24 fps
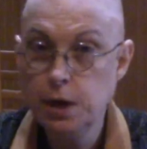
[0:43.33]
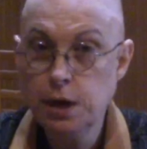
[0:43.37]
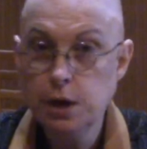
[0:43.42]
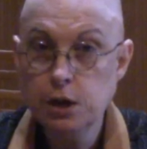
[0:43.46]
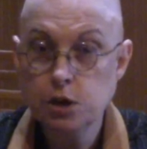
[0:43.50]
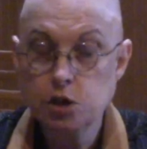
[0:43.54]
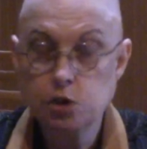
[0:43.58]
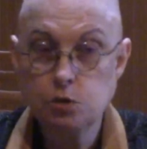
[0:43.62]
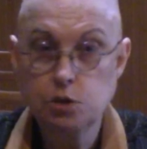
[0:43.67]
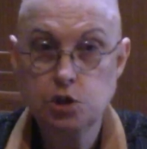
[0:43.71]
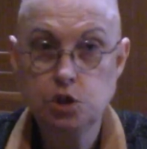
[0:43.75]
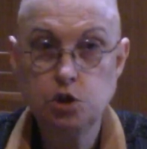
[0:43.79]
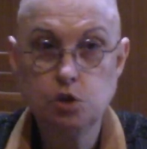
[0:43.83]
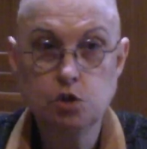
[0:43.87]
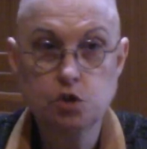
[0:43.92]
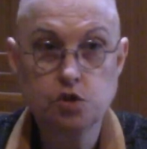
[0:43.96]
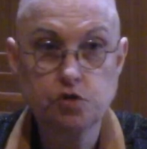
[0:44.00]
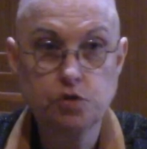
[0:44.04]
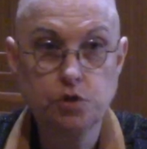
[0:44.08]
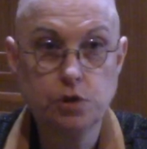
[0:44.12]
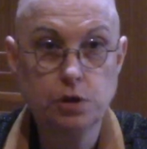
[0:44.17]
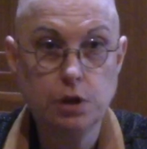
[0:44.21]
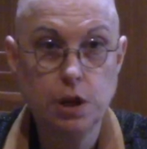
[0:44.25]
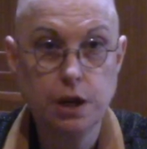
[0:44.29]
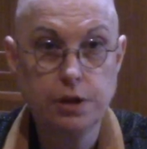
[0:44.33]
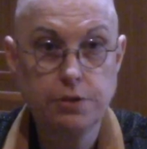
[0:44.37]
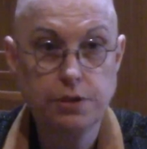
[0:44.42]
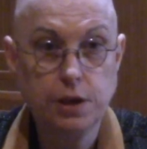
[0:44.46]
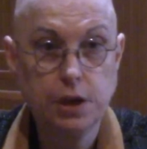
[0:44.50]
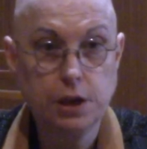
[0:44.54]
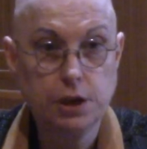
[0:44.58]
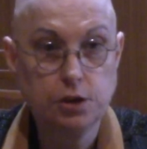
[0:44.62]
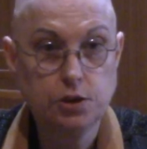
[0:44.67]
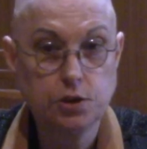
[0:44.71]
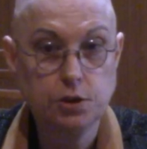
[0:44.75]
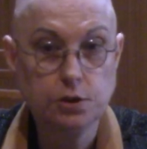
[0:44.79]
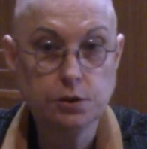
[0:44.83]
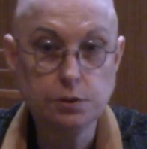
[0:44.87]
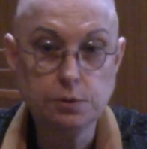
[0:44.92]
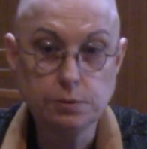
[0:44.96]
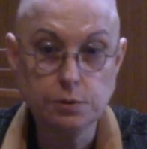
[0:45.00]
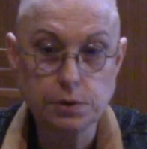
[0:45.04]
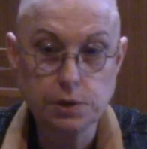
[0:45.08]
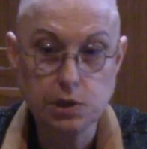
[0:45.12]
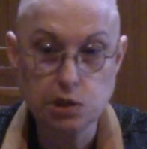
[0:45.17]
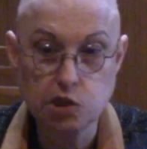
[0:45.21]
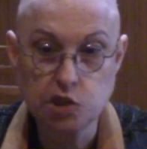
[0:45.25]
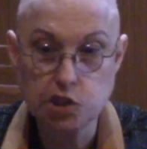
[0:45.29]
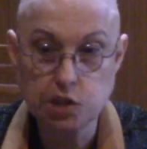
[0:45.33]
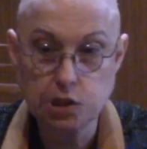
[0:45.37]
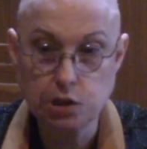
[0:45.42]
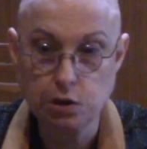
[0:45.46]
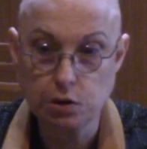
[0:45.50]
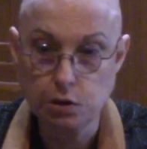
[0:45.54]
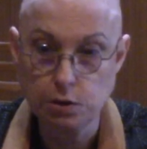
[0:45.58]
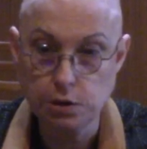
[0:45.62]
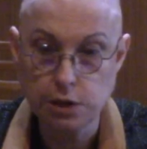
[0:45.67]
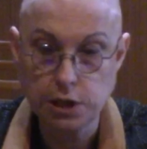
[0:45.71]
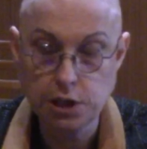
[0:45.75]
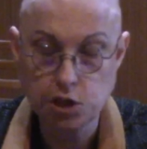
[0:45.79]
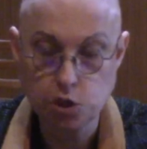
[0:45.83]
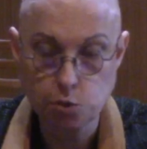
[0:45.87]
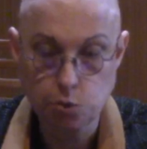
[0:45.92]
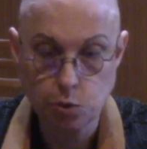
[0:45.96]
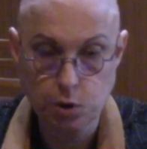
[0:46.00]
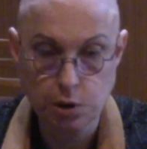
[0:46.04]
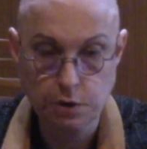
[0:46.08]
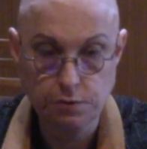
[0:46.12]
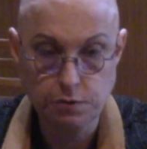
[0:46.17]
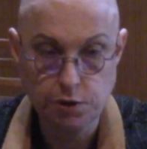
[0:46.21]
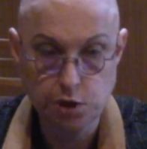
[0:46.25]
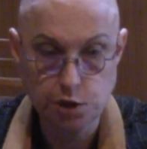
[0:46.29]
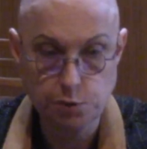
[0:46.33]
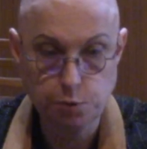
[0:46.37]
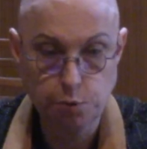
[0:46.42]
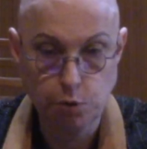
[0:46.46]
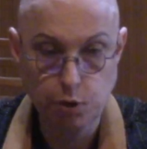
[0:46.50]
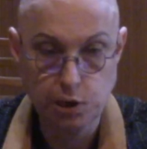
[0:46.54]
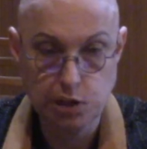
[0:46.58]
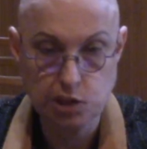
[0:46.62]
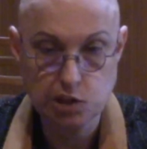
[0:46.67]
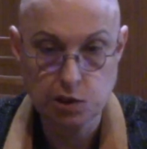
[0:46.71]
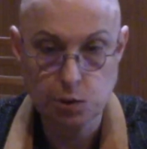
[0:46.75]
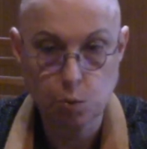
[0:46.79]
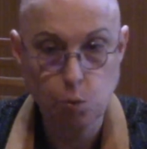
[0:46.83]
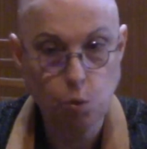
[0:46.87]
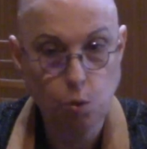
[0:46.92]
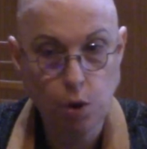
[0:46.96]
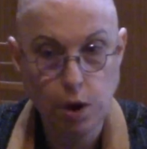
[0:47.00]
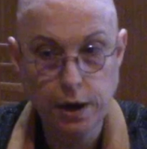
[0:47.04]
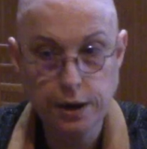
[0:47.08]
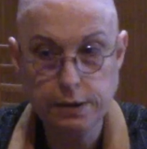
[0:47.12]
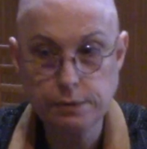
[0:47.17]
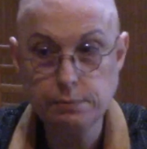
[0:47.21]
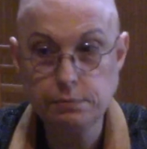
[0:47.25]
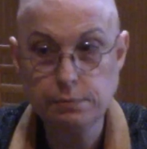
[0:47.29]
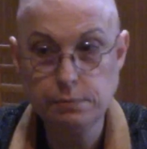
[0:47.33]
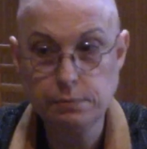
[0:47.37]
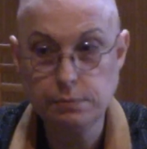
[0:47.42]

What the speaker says: So it's useful, I think, to consider each one of these points and what